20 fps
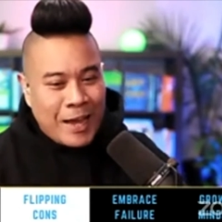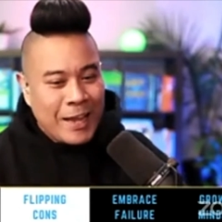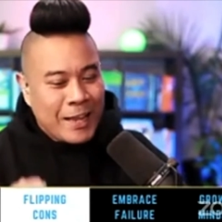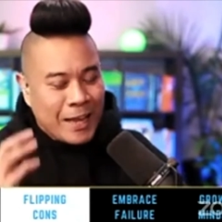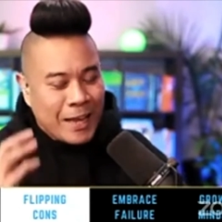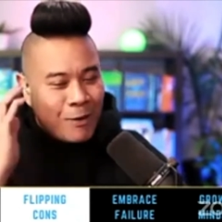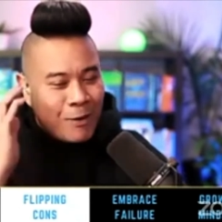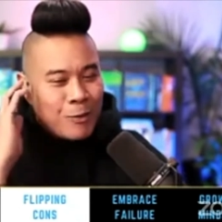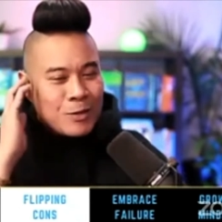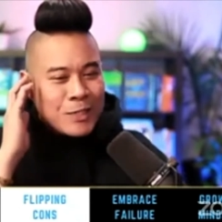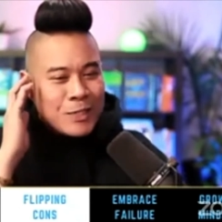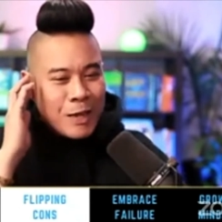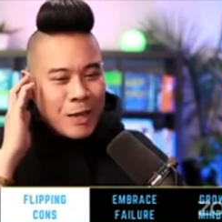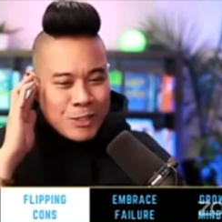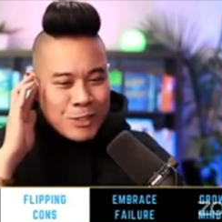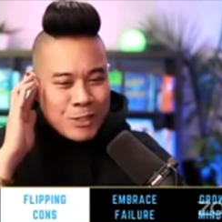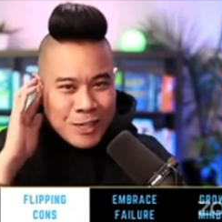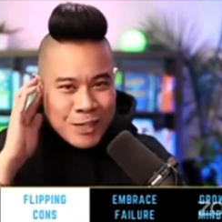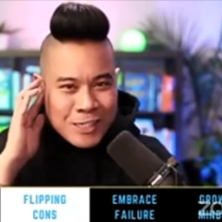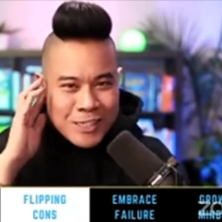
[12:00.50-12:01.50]
I was
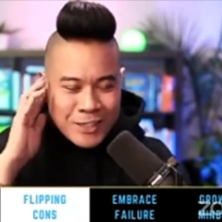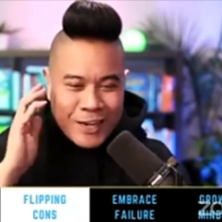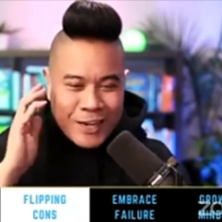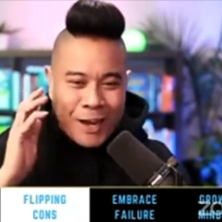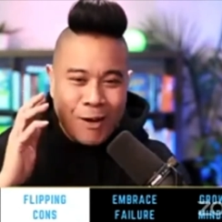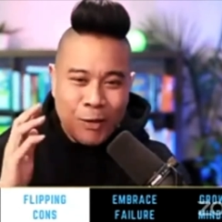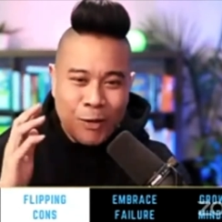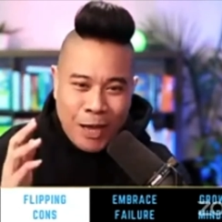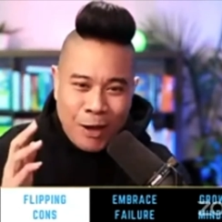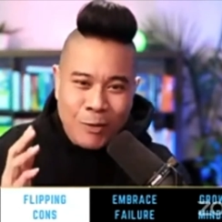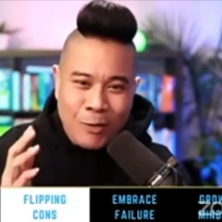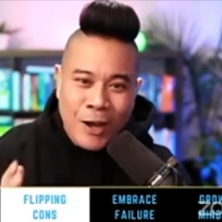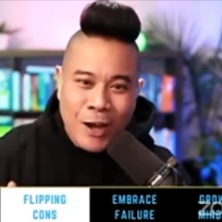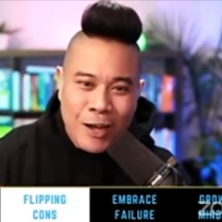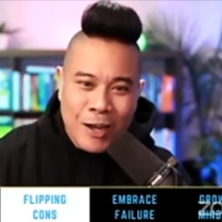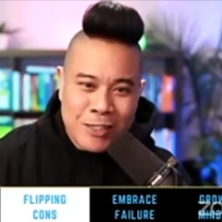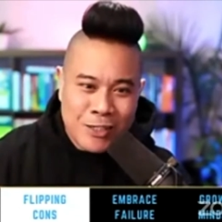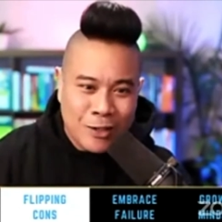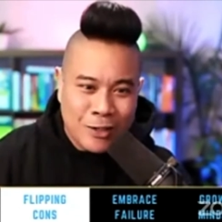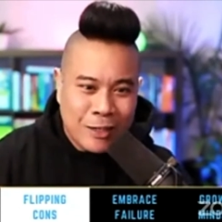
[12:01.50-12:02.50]
a hustler. I would
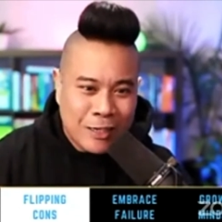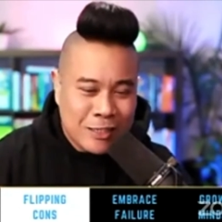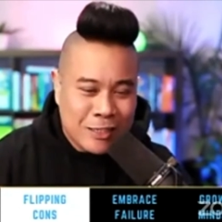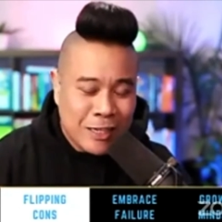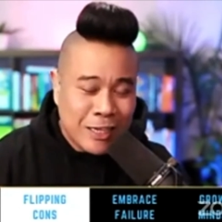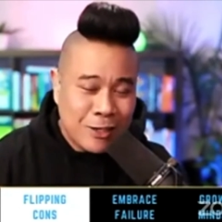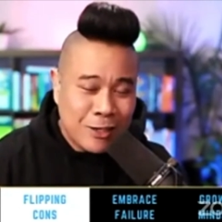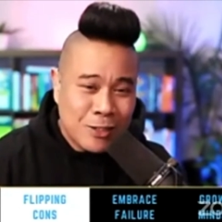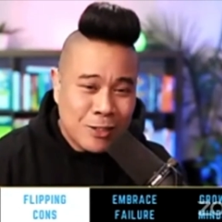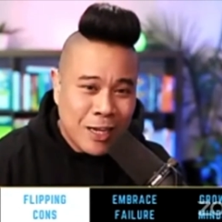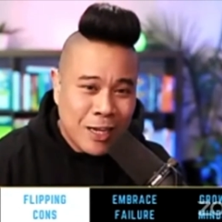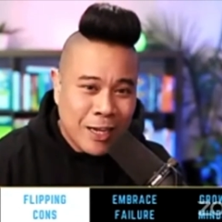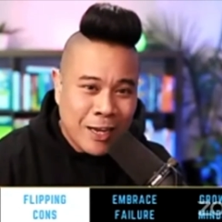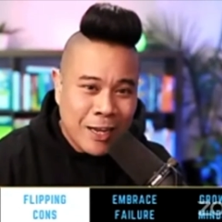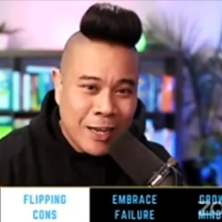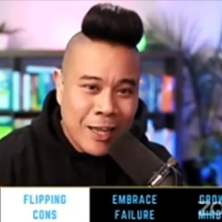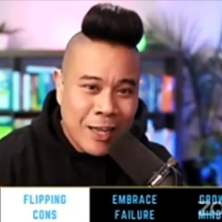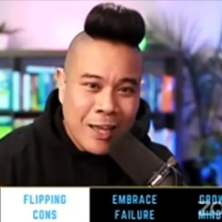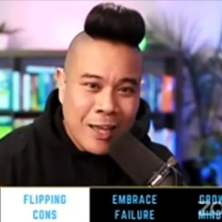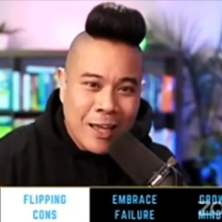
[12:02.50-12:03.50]
hustle because, like you
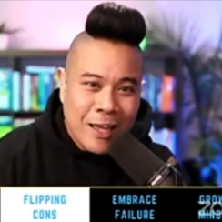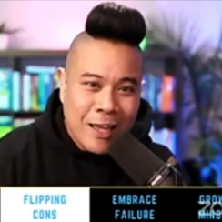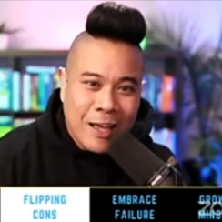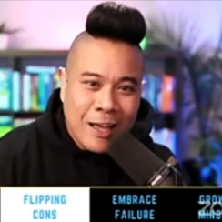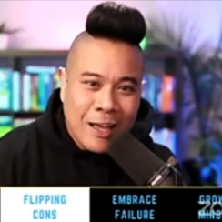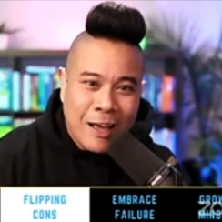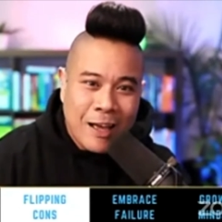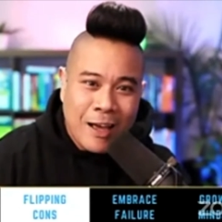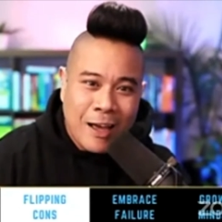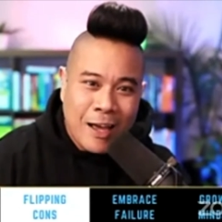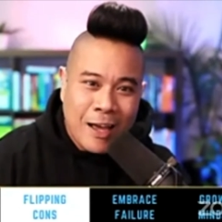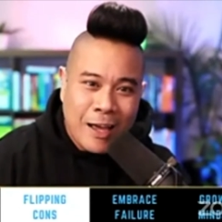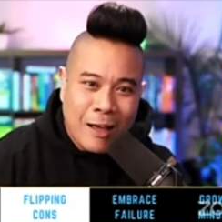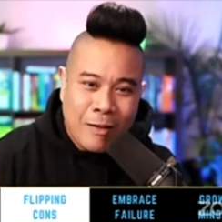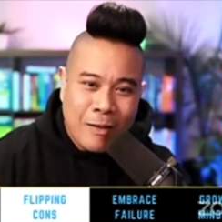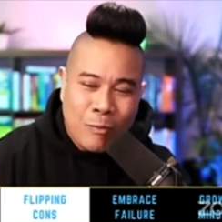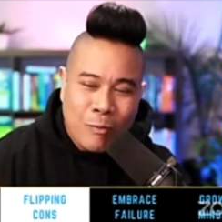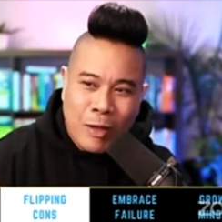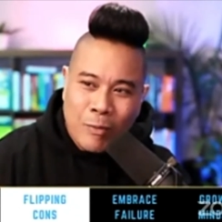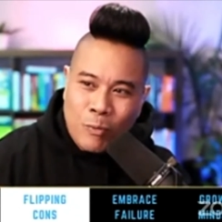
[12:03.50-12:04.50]
said,
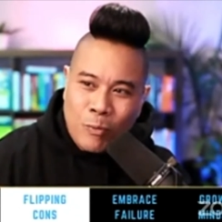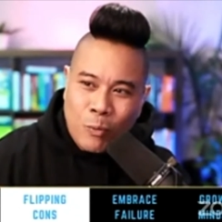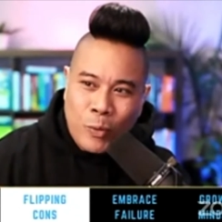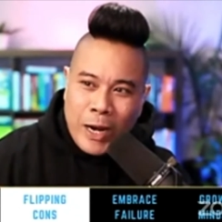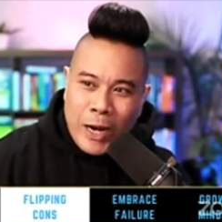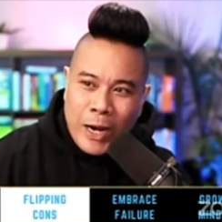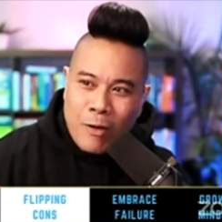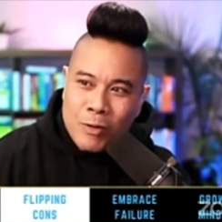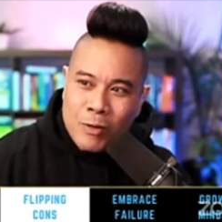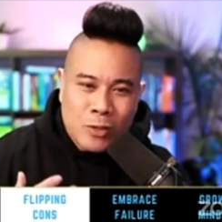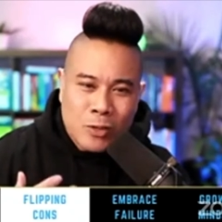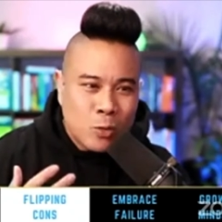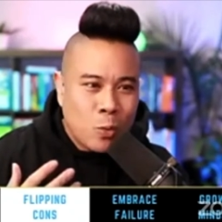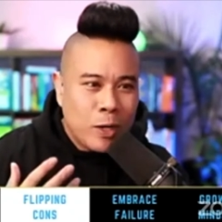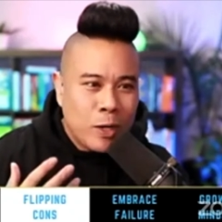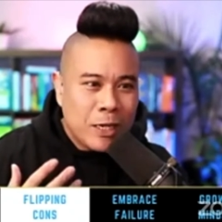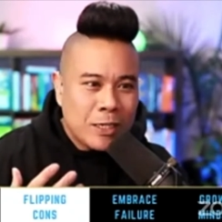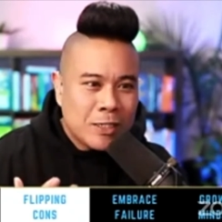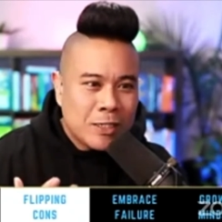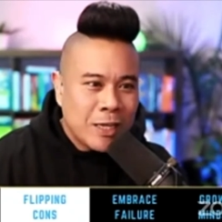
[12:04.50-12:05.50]
when I was
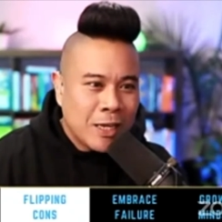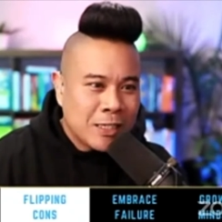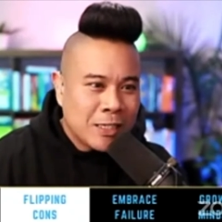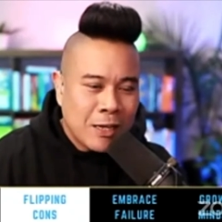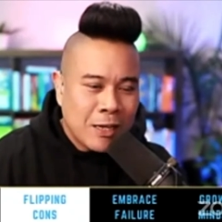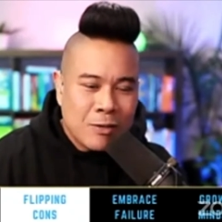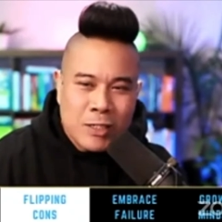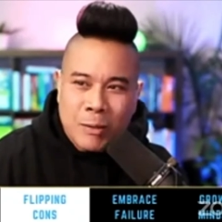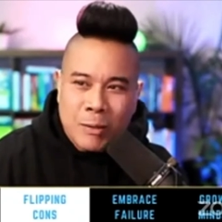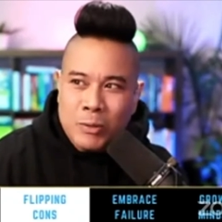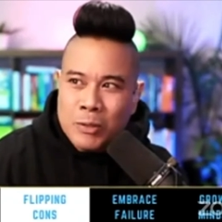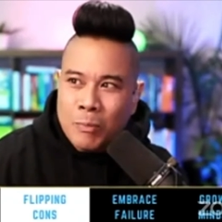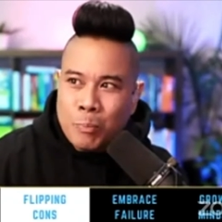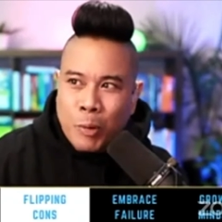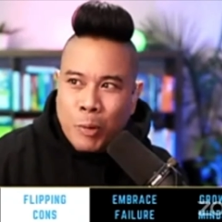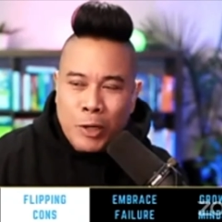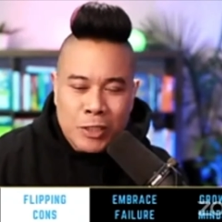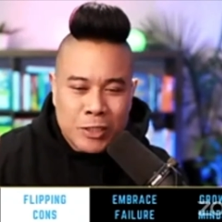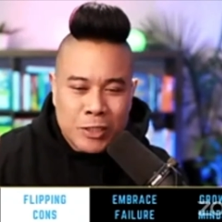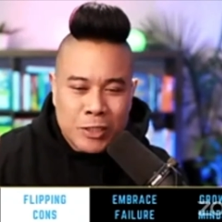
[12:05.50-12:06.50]
26, I was able to
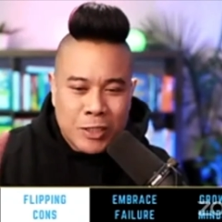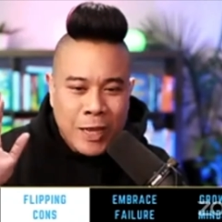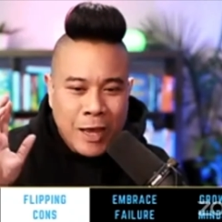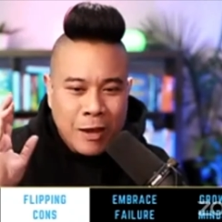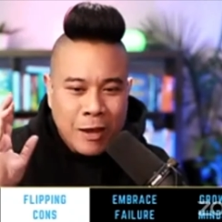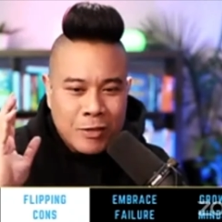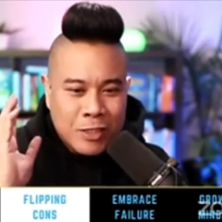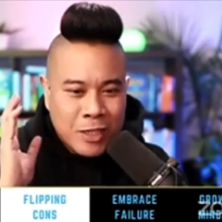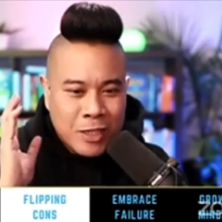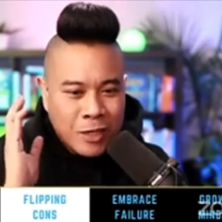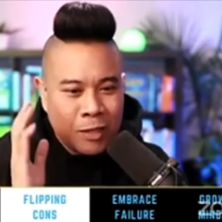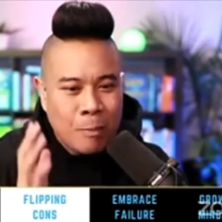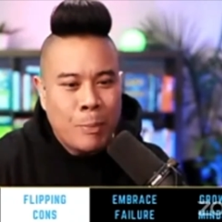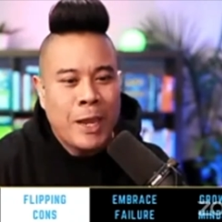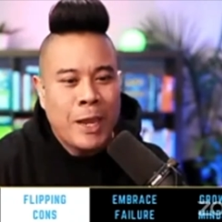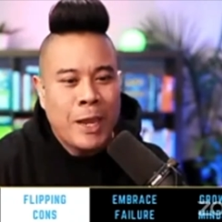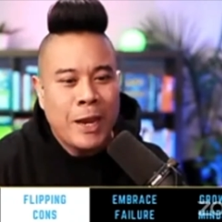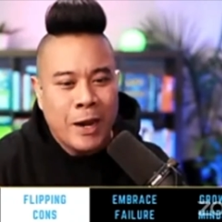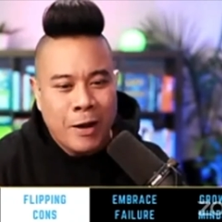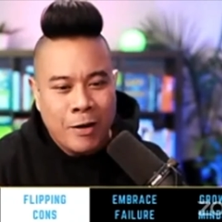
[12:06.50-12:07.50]
purchase a house here in the
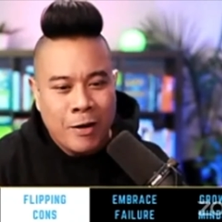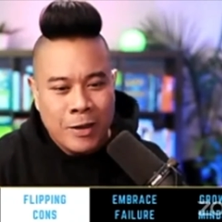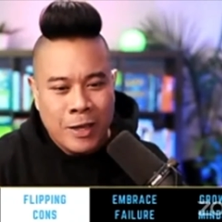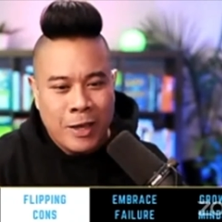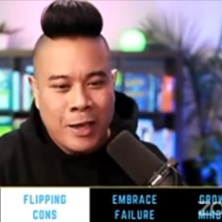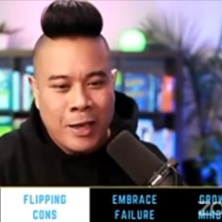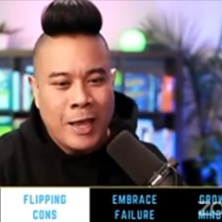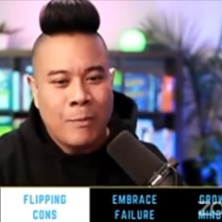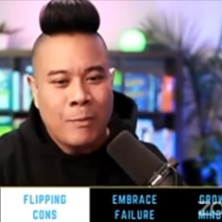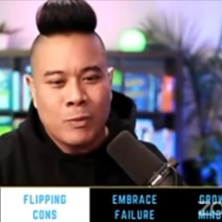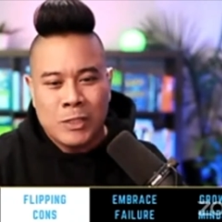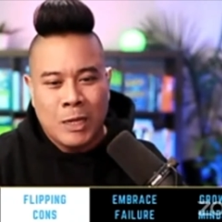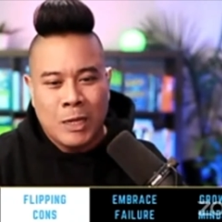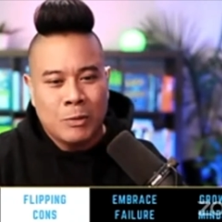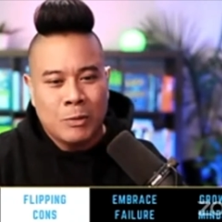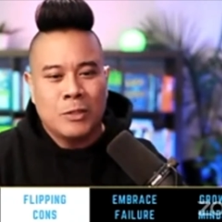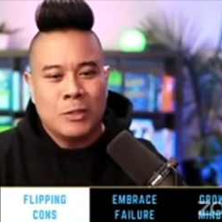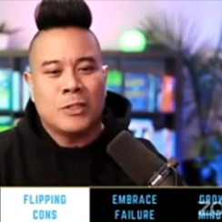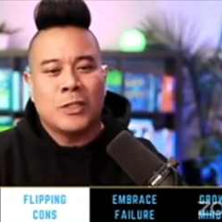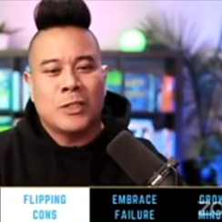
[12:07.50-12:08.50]
Bay Area and was
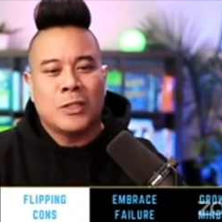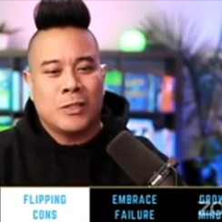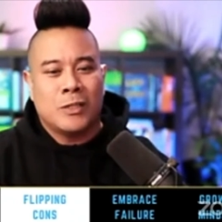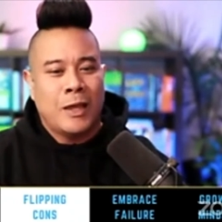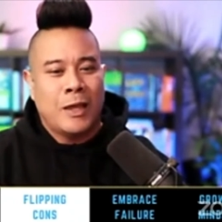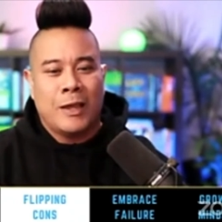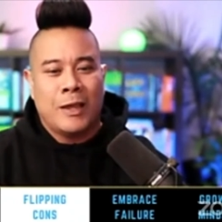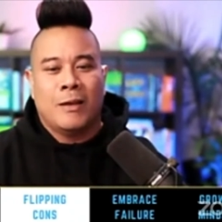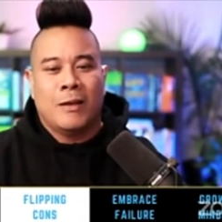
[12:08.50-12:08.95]
able to just